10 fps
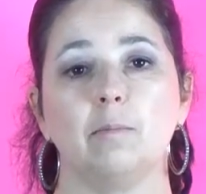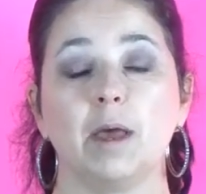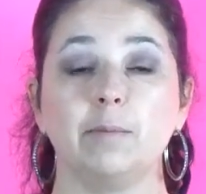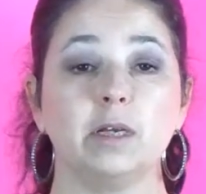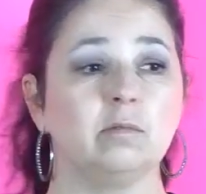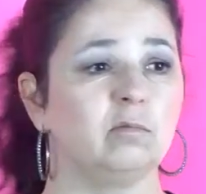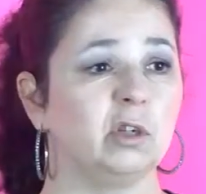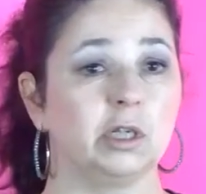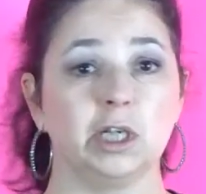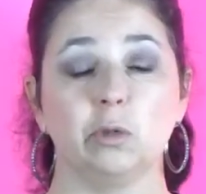maybe to
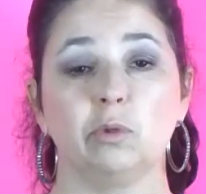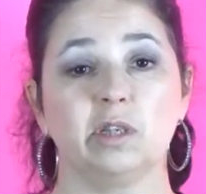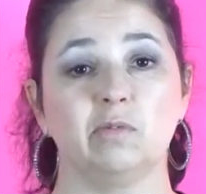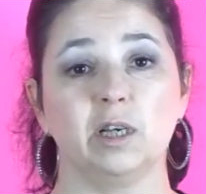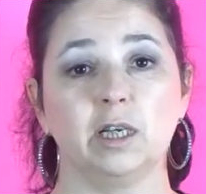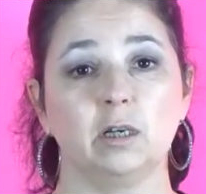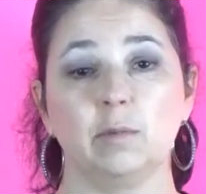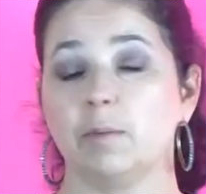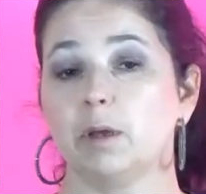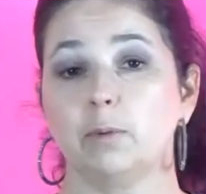continue with this video,
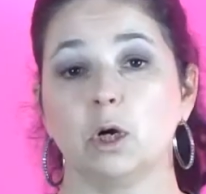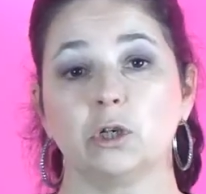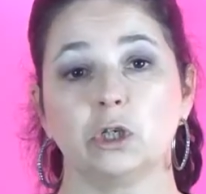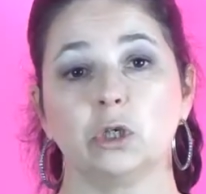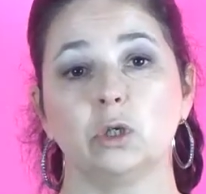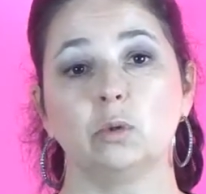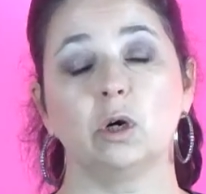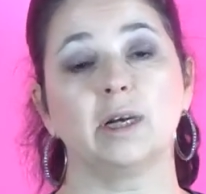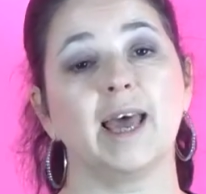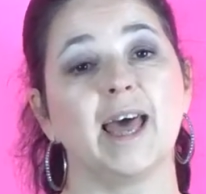maybe a part 2
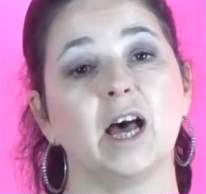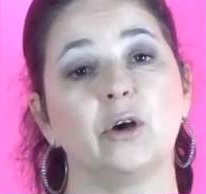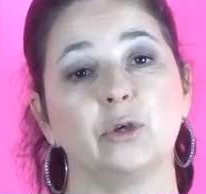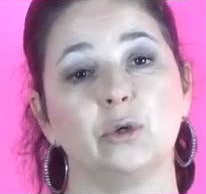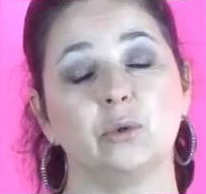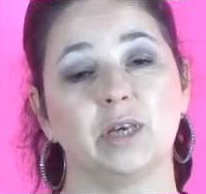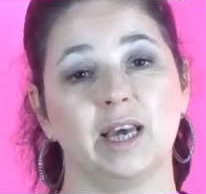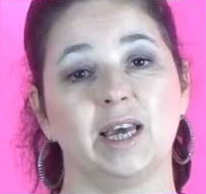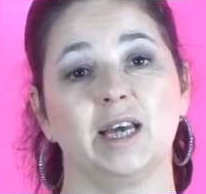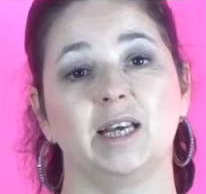on how you
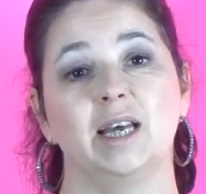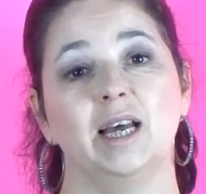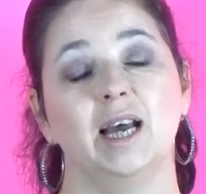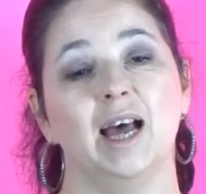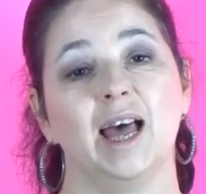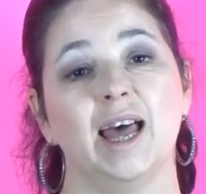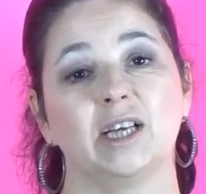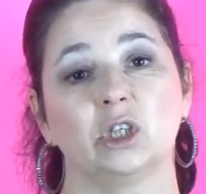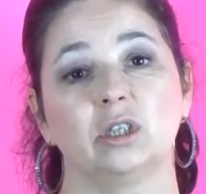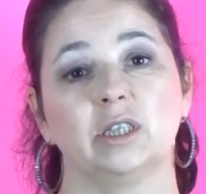can
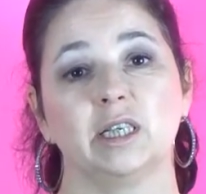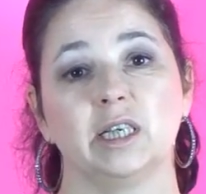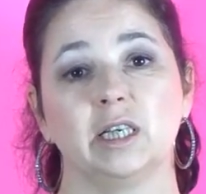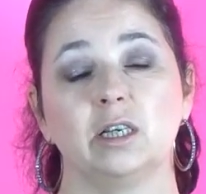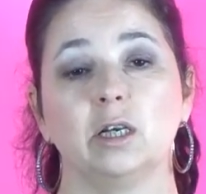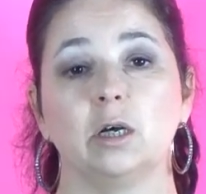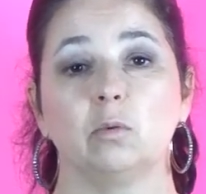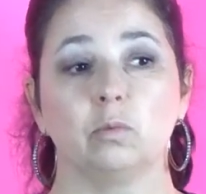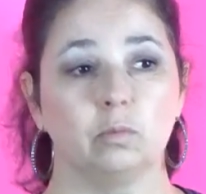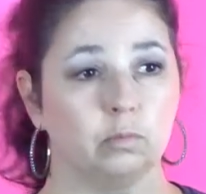actually,
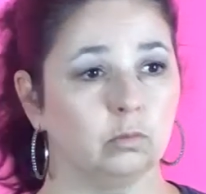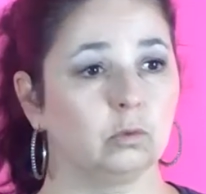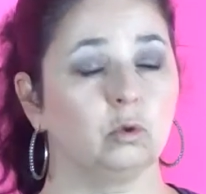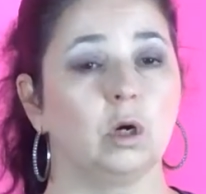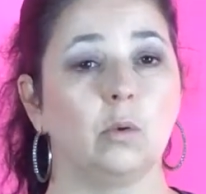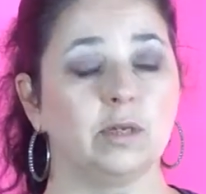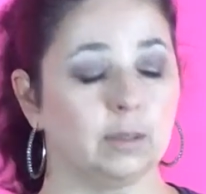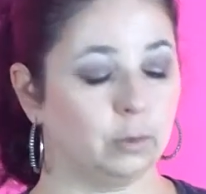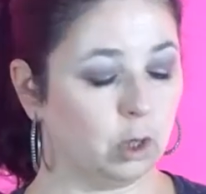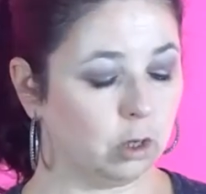grow as
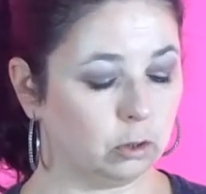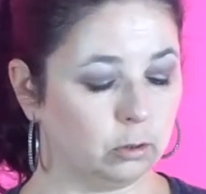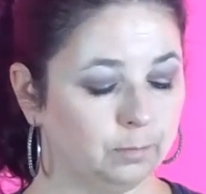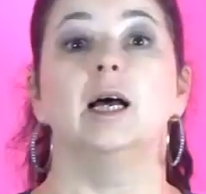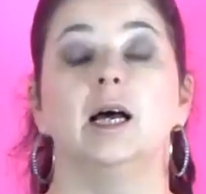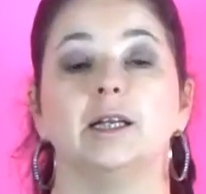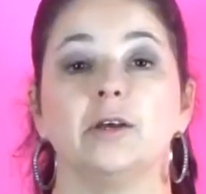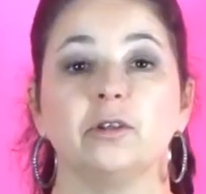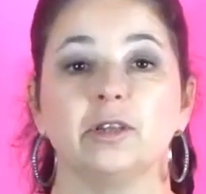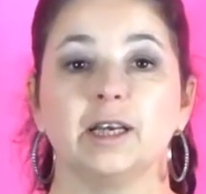a blogger.
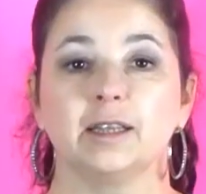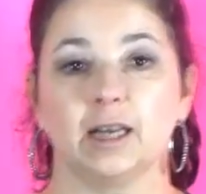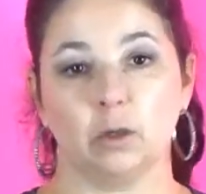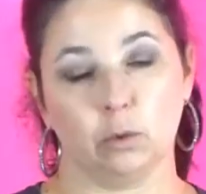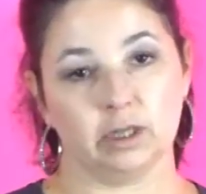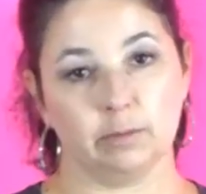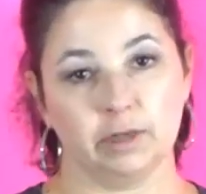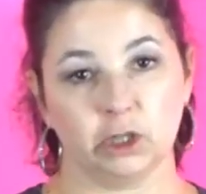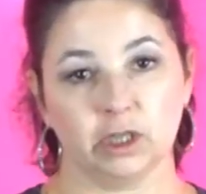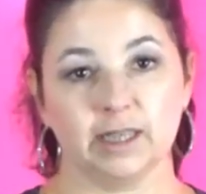Another thing that I want to
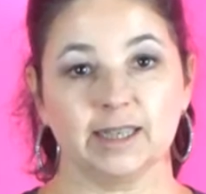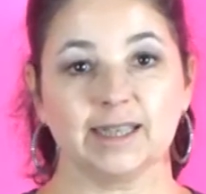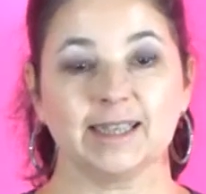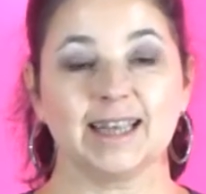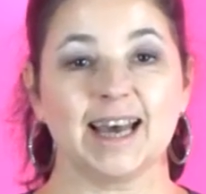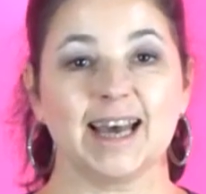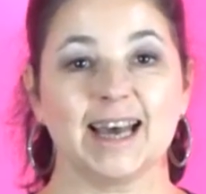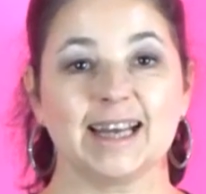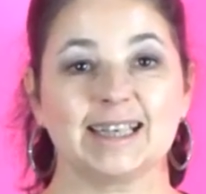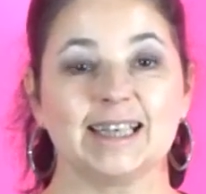mention is
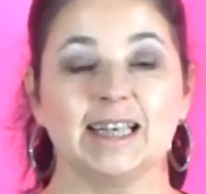that